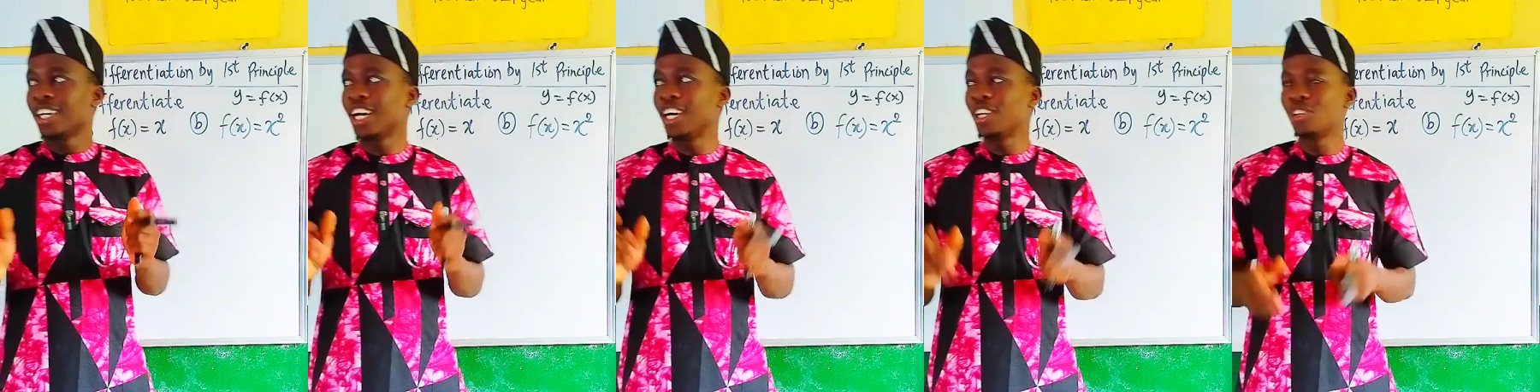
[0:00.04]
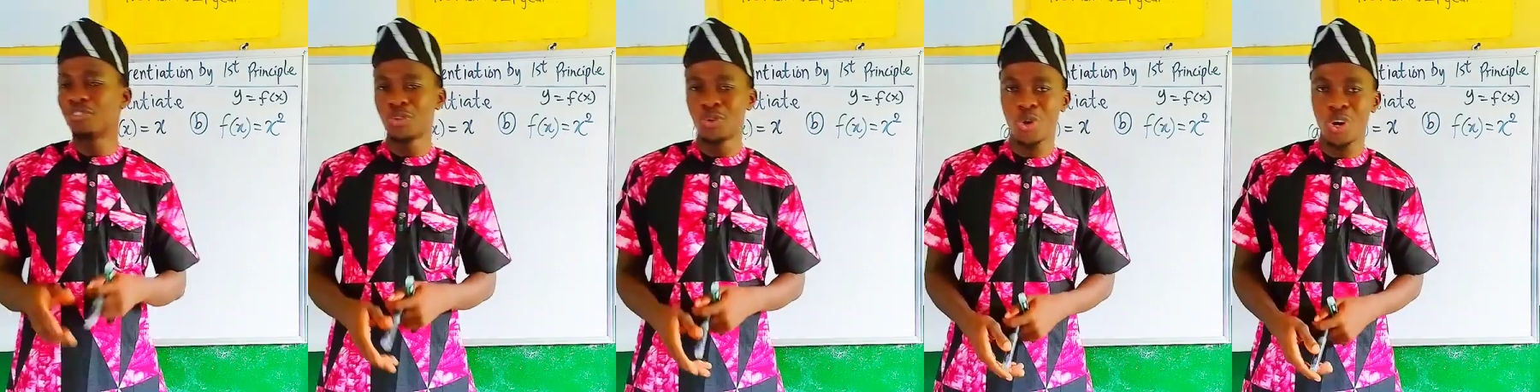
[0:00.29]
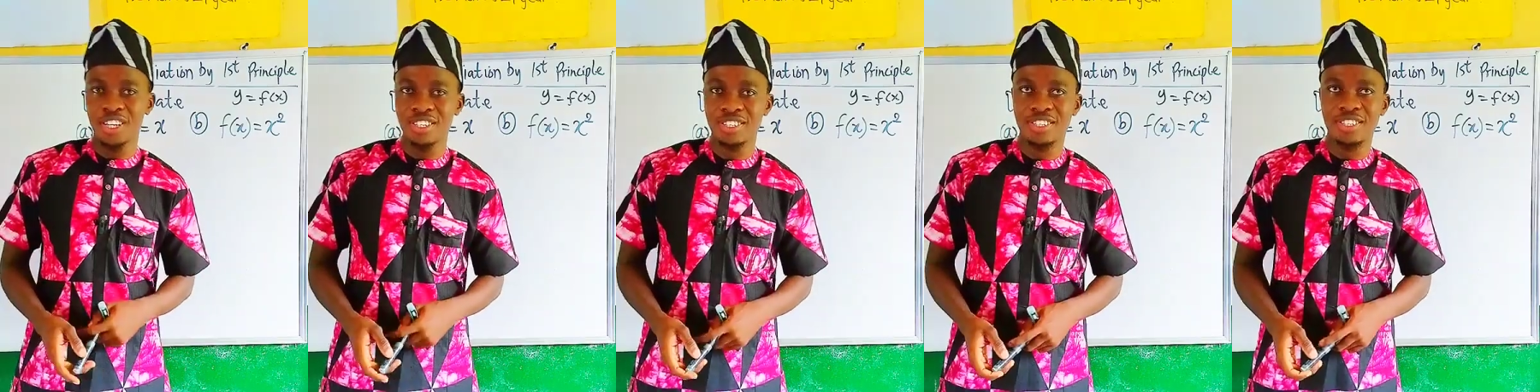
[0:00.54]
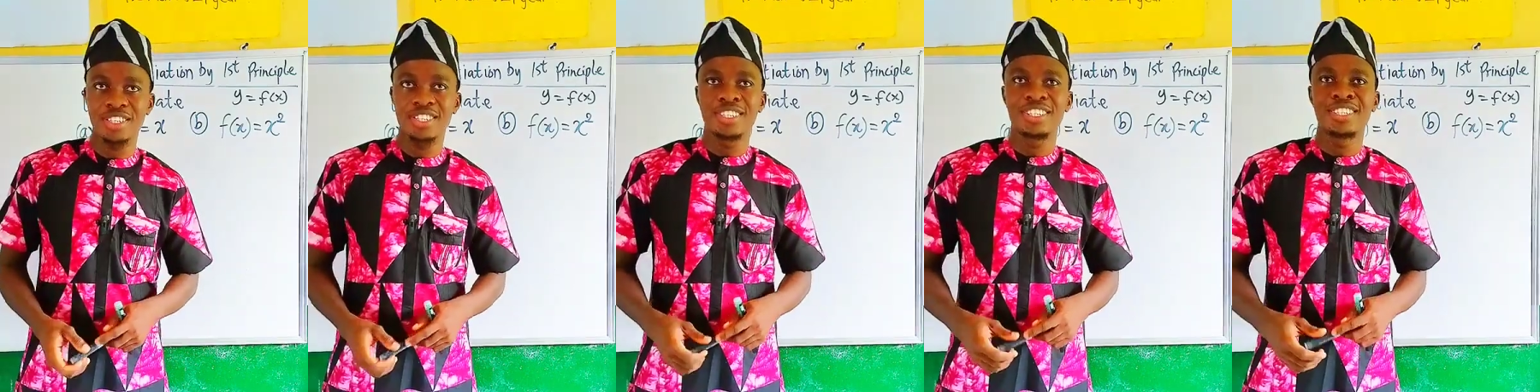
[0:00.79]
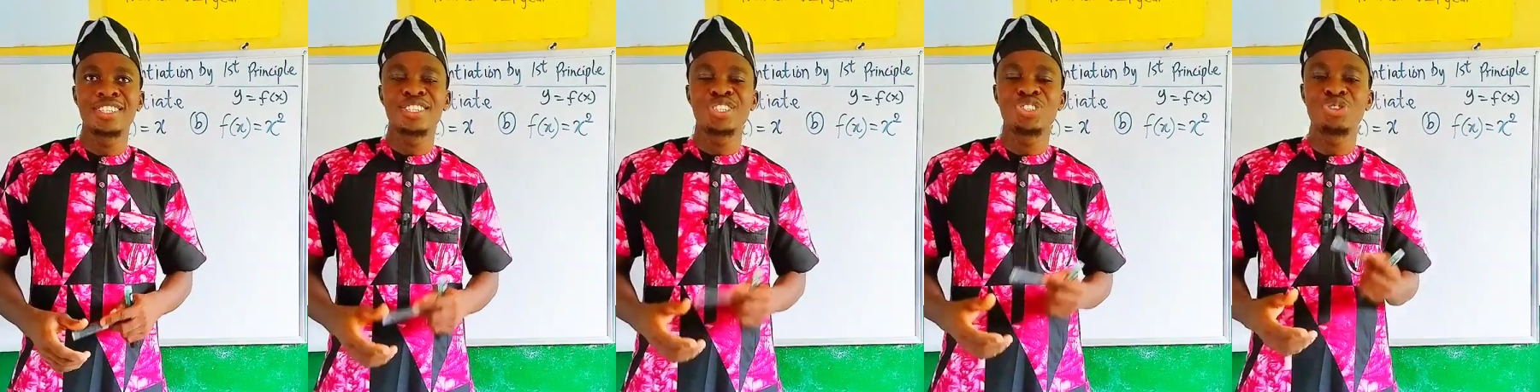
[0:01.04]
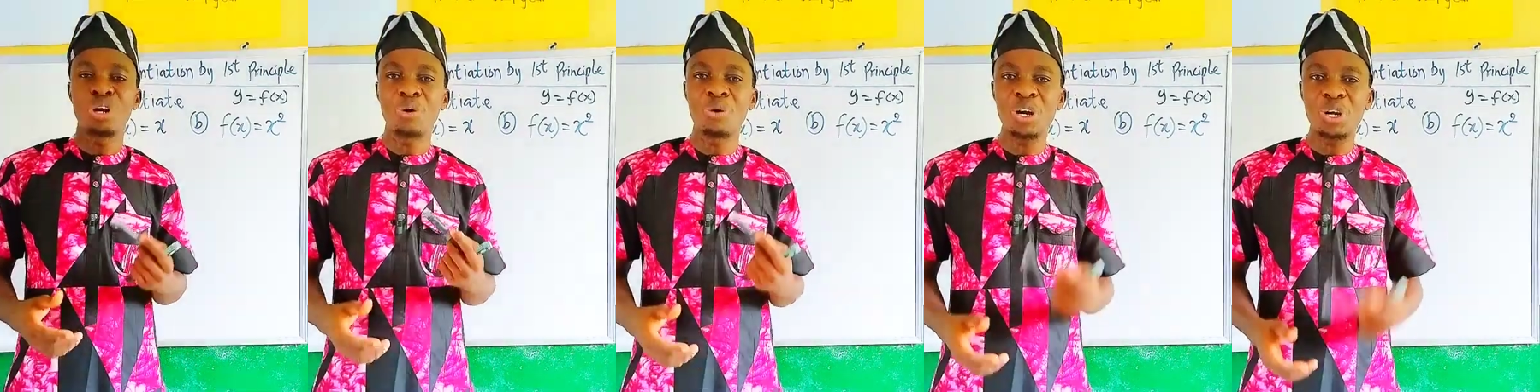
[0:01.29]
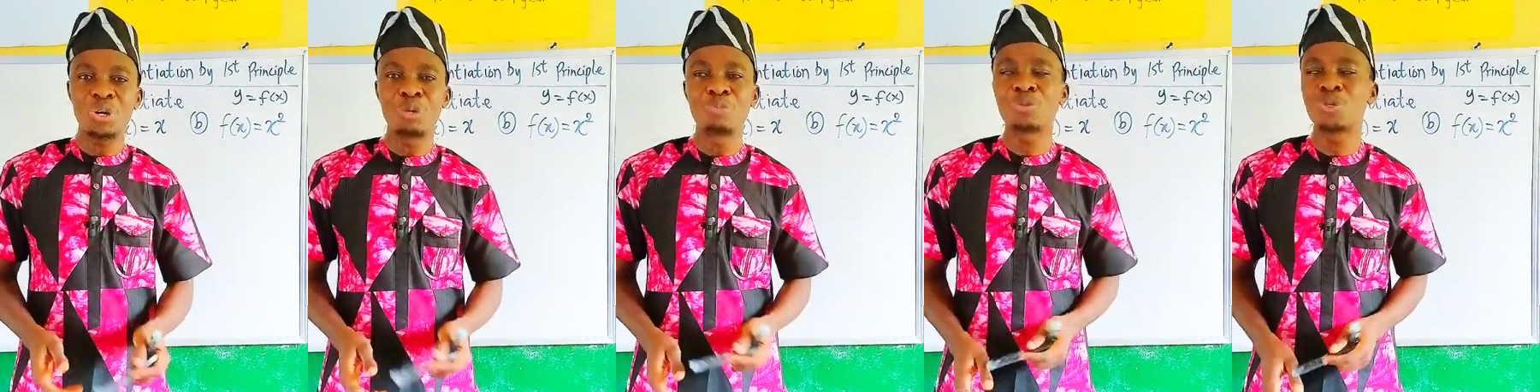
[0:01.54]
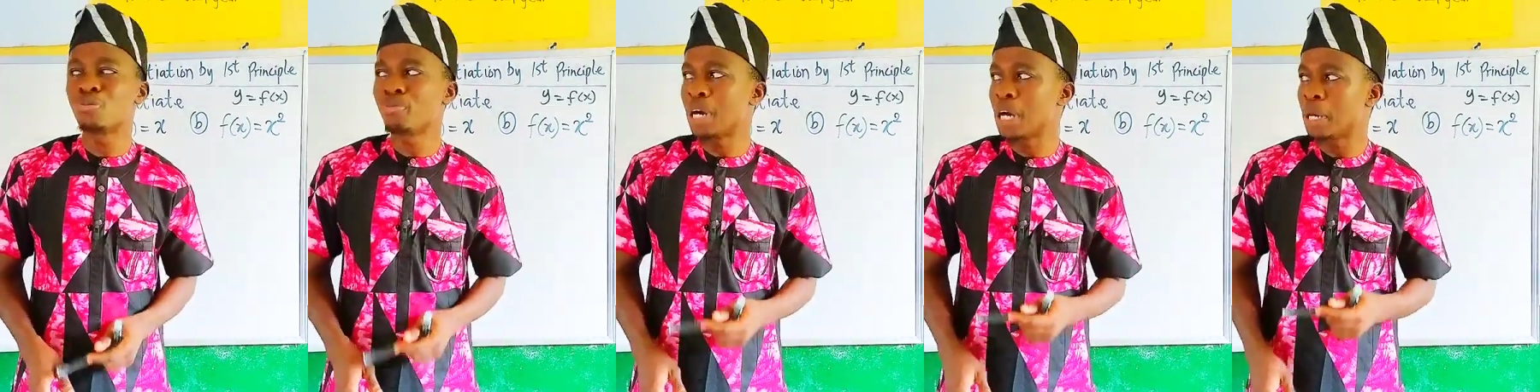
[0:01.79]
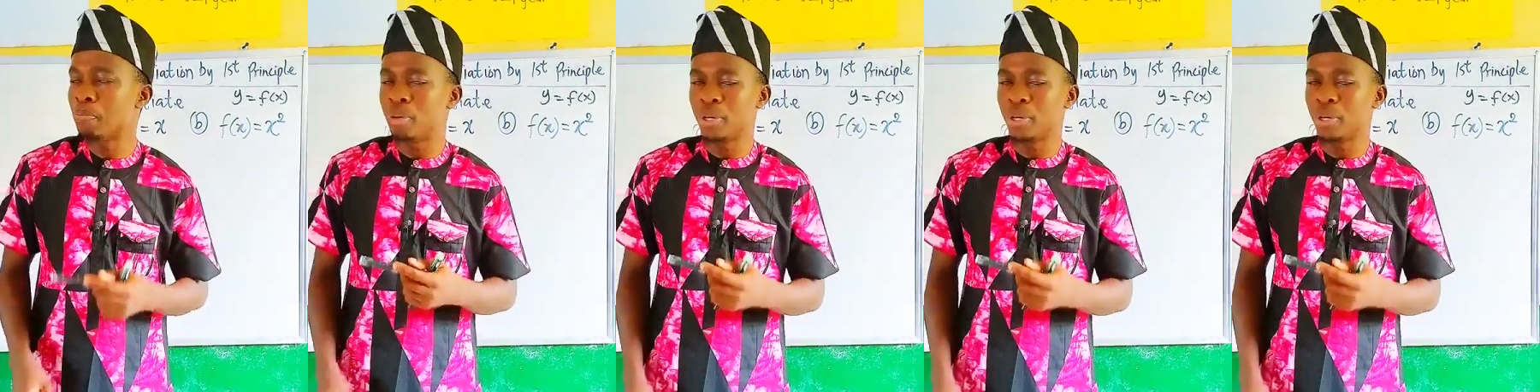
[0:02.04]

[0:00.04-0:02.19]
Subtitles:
Hello viewers, you are welcome to my